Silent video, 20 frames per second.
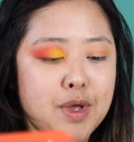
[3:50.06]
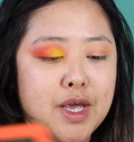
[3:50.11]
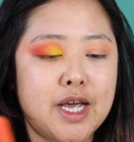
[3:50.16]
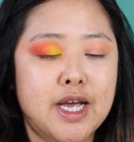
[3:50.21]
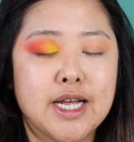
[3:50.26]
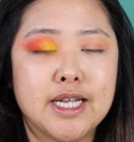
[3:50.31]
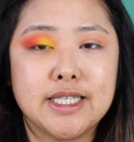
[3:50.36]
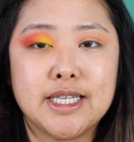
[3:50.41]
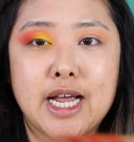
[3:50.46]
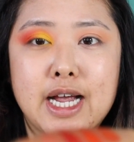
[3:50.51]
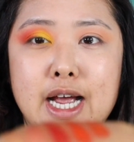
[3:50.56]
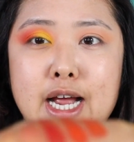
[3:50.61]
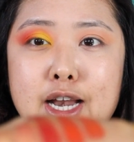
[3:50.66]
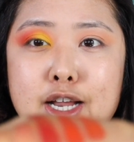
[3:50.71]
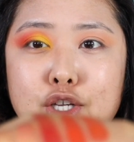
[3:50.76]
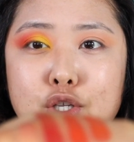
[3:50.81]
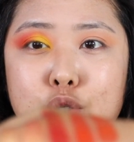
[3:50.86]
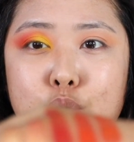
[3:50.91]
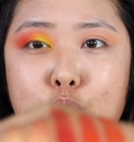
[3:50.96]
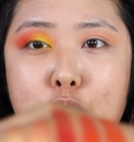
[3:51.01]
because I kind
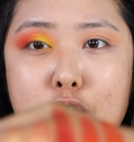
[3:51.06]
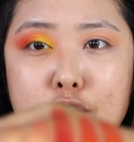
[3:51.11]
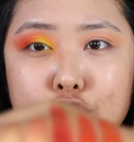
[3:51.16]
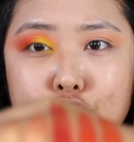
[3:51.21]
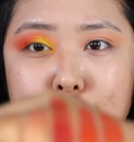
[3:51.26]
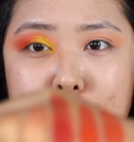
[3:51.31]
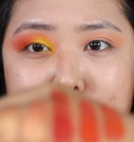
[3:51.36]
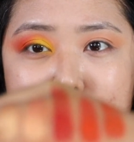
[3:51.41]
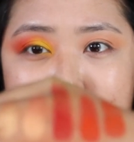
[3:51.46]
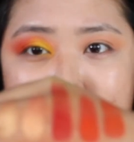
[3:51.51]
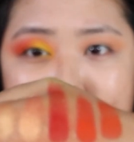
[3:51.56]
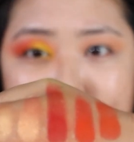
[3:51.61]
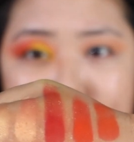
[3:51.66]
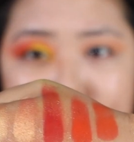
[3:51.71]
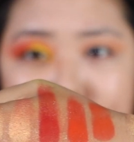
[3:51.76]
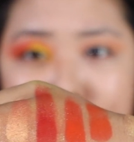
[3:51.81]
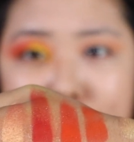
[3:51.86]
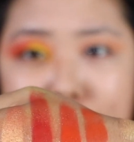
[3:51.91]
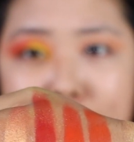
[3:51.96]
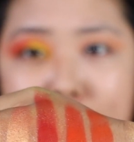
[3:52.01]
of swatched it
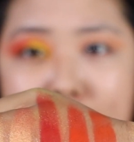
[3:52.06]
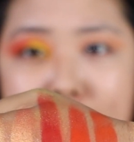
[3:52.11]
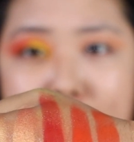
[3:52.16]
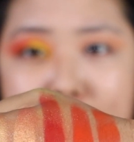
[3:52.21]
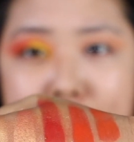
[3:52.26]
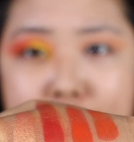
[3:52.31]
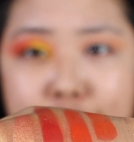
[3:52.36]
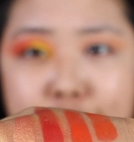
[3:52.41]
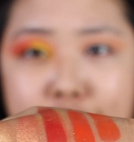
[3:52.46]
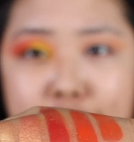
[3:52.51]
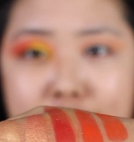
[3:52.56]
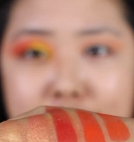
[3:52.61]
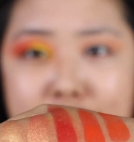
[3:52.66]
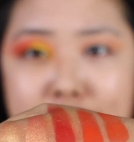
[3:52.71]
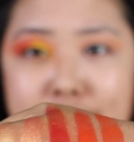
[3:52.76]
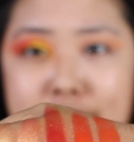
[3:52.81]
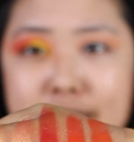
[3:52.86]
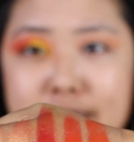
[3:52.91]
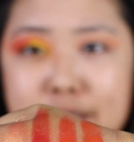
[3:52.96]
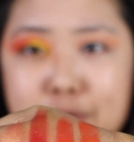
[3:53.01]
and I feel
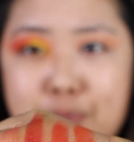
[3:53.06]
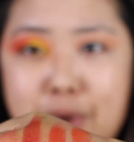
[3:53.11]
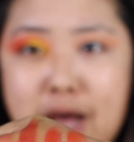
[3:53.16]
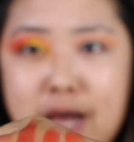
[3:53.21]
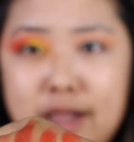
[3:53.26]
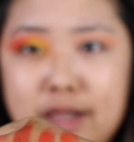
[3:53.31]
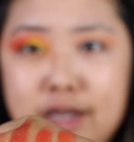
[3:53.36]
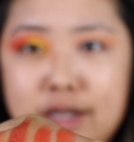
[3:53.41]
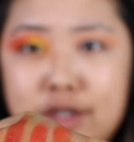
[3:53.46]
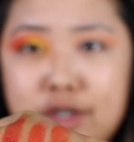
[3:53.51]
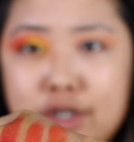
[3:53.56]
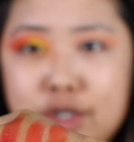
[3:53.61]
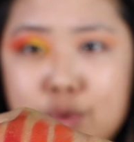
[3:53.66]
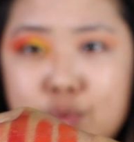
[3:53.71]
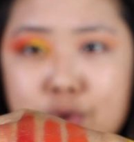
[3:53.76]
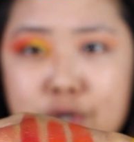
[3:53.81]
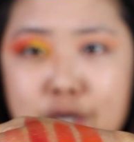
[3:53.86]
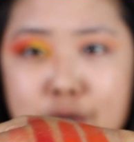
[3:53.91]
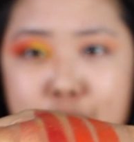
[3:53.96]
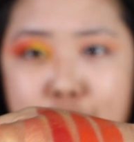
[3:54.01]
like this palette
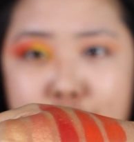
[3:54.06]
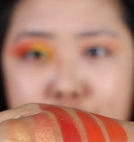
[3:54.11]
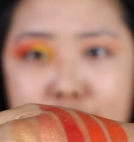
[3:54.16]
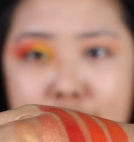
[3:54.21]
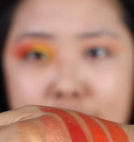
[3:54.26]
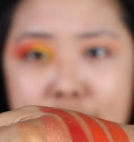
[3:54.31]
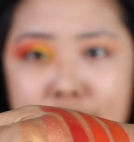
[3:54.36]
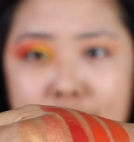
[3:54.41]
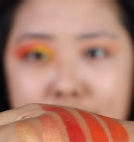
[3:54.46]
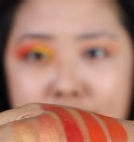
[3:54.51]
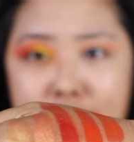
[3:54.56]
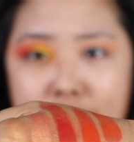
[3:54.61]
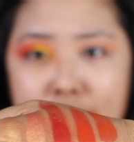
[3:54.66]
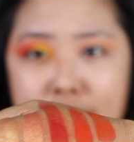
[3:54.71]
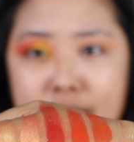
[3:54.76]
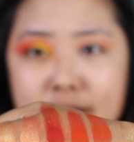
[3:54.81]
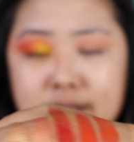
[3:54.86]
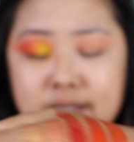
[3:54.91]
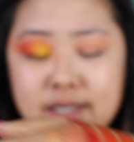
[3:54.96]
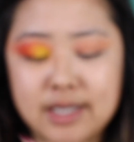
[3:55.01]
looks really pretty like
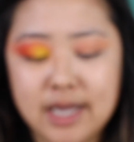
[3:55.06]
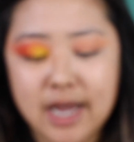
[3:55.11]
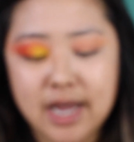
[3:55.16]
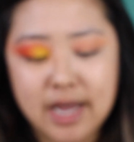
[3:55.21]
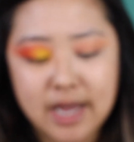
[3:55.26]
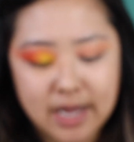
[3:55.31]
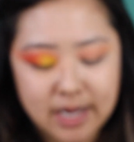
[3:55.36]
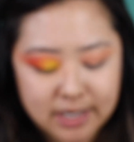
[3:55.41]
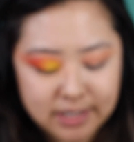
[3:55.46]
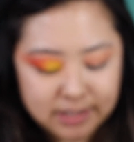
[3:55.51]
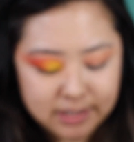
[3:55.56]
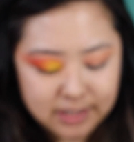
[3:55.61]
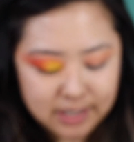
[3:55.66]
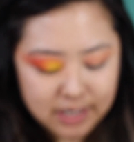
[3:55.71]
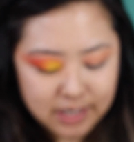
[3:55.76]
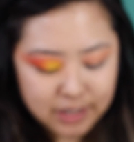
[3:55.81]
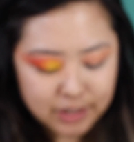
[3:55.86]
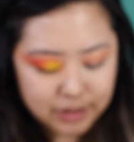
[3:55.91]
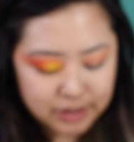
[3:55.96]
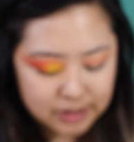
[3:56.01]
this, and
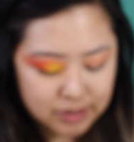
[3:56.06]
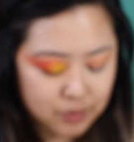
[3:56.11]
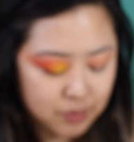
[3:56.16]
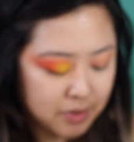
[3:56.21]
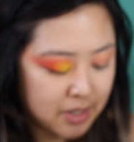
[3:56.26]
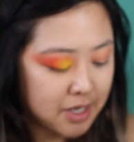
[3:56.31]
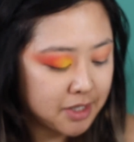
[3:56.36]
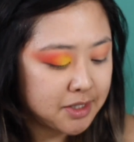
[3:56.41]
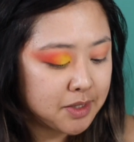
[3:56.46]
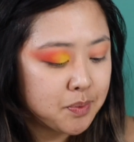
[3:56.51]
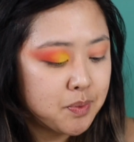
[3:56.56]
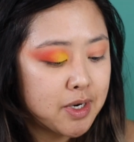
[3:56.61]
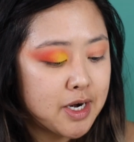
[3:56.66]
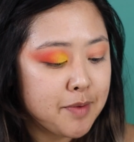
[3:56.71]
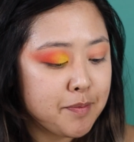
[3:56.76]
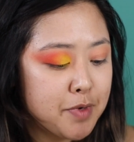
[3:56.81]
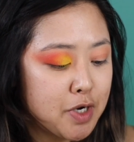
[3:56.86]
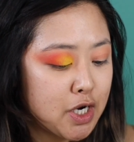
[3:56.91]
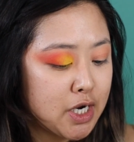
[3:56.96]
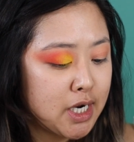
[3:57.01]
so that's what
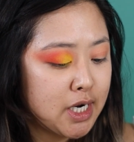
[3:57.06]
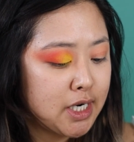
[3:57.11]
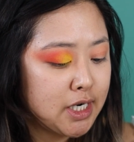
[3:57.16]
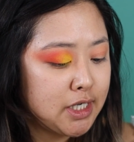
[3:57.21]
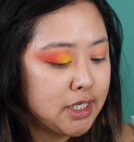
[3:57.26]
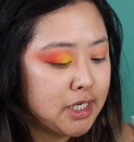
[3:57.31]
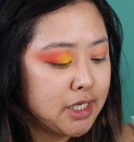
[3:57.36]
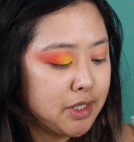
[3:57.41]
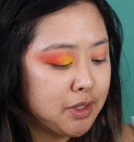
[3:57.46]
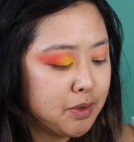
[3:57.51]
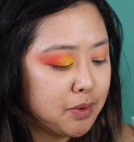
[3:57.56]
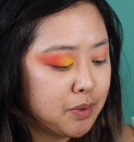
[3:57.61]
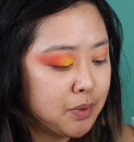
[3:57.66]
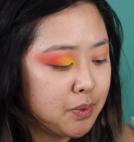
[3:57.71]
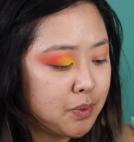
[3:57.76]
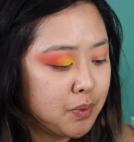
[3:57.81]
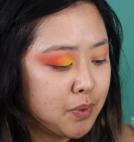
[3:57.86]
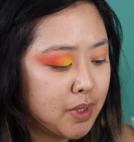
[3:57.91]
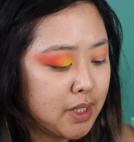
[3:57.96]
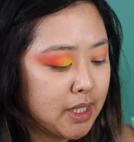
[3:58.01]
I'm gonna
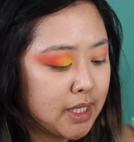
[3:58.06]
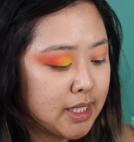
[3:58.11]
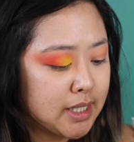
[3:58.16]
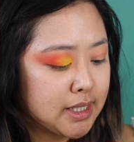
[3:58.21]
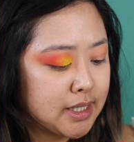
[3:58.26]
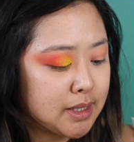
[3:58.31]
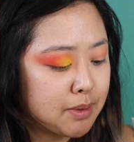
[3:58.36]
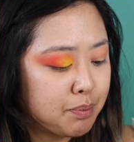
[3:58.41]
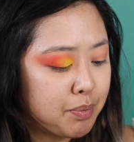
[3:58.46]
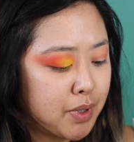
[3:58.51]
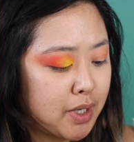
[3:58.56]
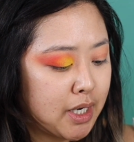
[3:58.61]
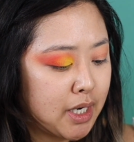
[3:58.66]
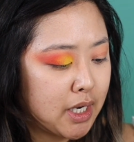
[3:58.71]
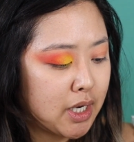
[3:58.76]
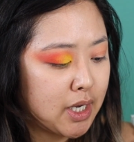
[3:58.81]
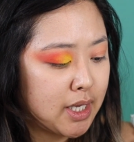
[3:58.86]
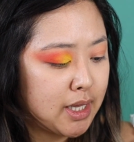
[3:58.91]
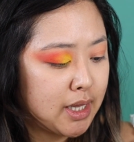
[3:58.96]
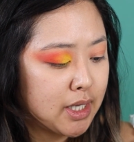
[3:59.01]
do. Let's put
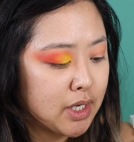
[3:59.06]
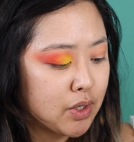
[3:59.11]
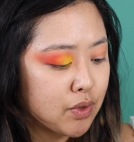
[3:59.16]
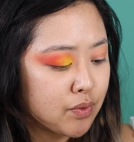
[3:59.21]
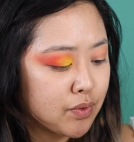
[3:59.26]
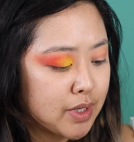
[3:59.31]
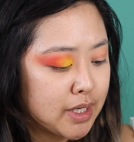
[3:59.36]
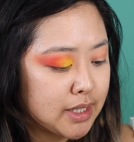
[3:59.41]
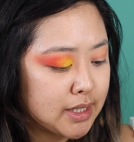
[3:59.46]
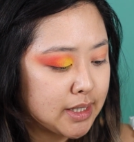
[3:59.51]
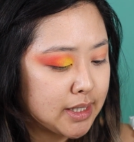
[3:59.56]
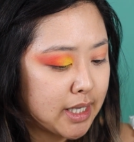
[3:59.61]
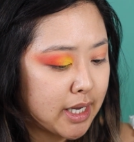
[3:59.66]
it on the crease